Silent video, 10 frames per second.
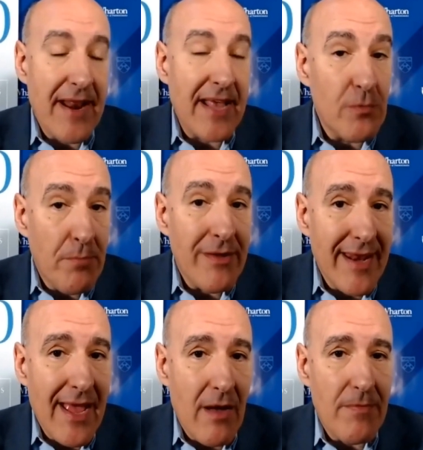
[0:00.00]
But as you
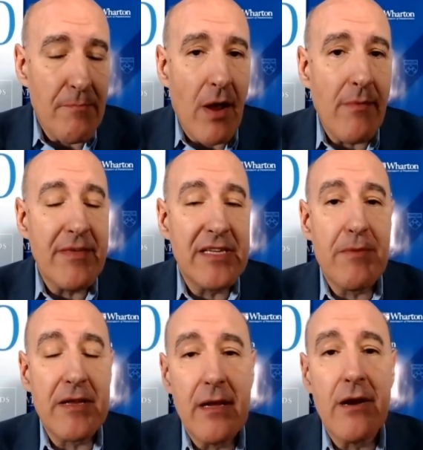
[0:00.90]
pointed out, the problem is
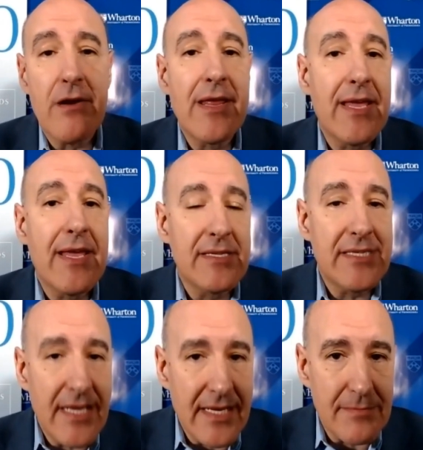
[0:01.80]
particularly in
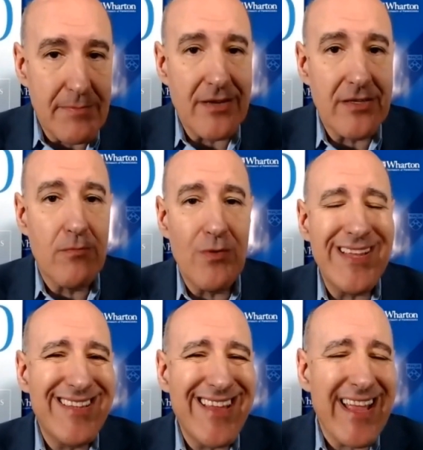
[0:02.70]
cities because
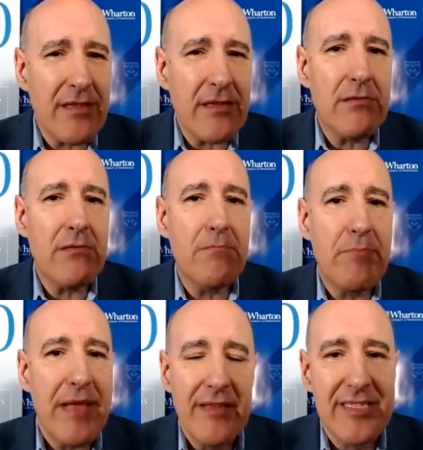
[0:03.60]
we tend to
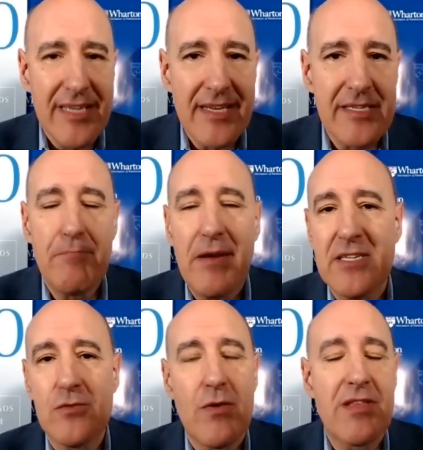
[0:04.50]
build cities in
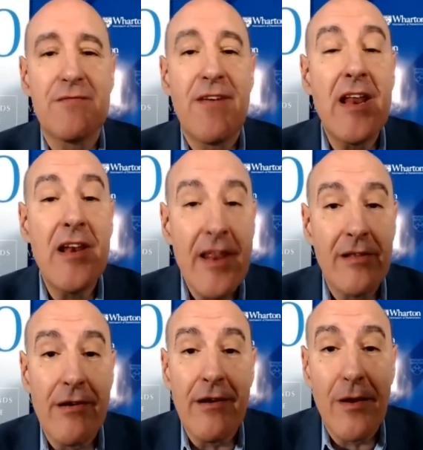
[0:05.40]
places where there's very
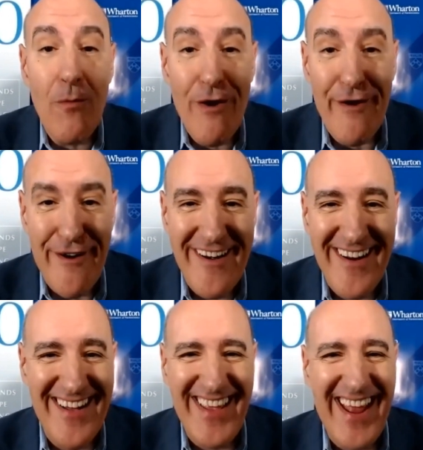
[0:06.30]
little drinking water.
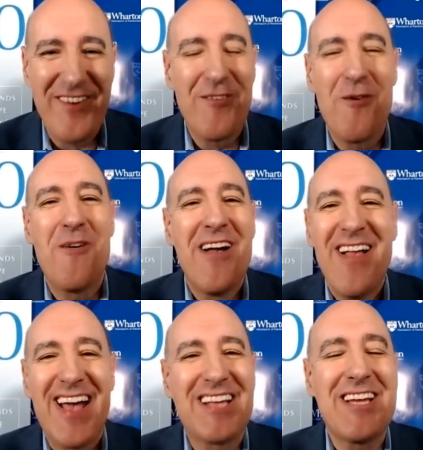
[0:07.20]
I don't know
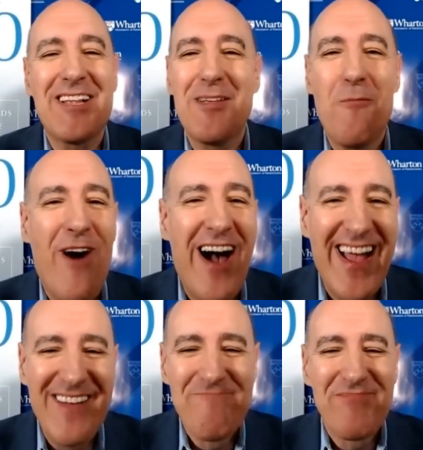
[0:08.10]
exactly
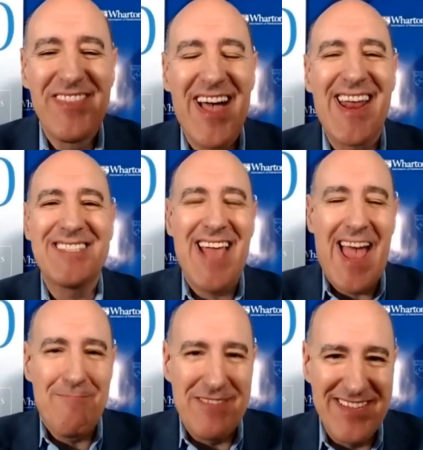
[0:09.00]
why that has
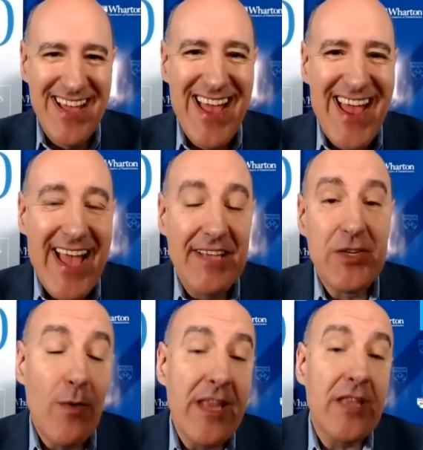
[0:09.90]
happened.
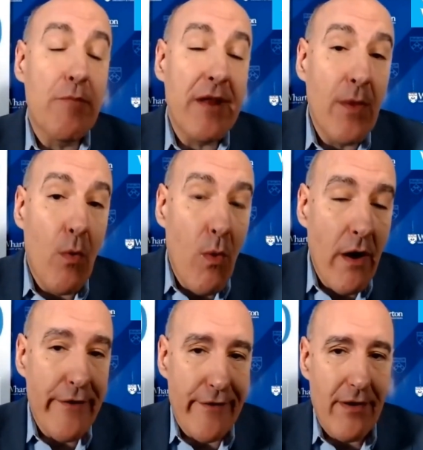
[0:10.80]
And so we need to bring the
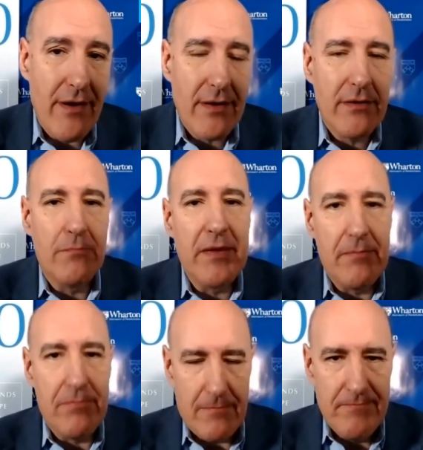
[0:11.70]
water to
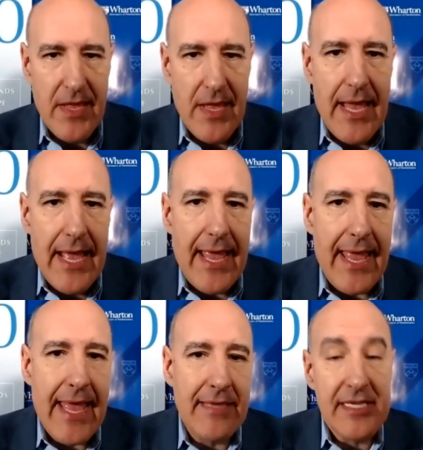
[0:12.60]
people.
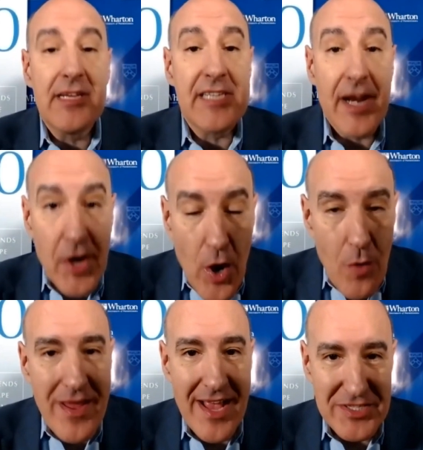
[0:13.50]
And cities are
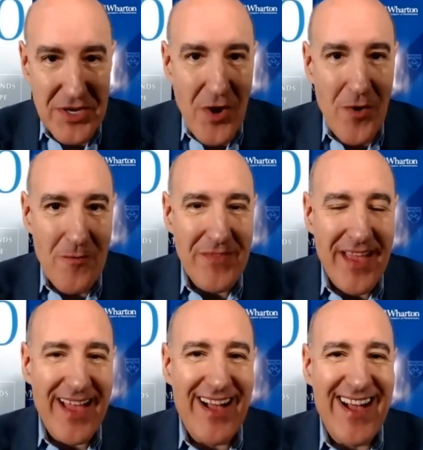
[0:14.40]
growing, as you know.
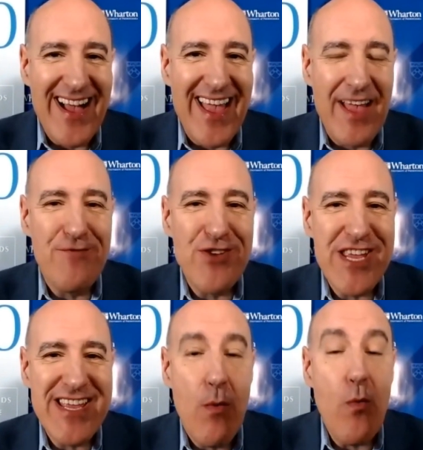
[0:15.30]
Uh,
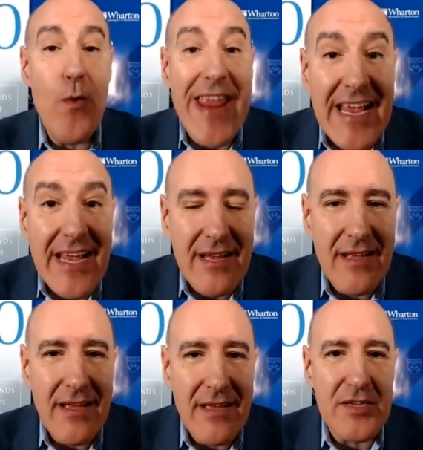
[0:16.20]
every week,
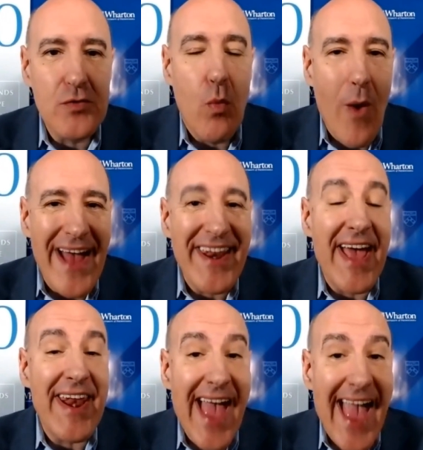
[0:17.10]
there's one
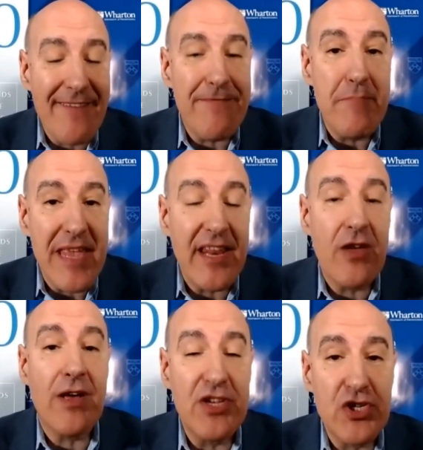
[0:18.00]
and a half
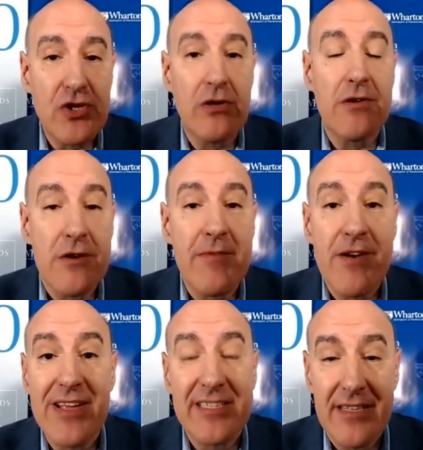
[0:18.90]
million additional
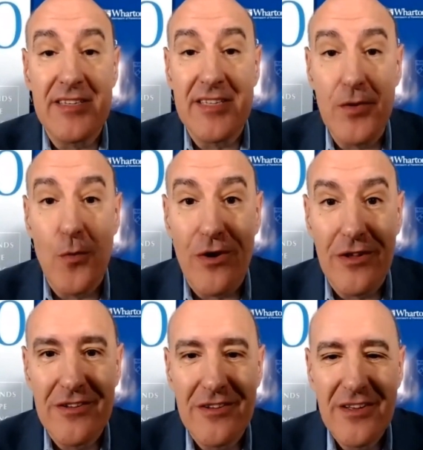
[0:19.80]
urban residents in the world.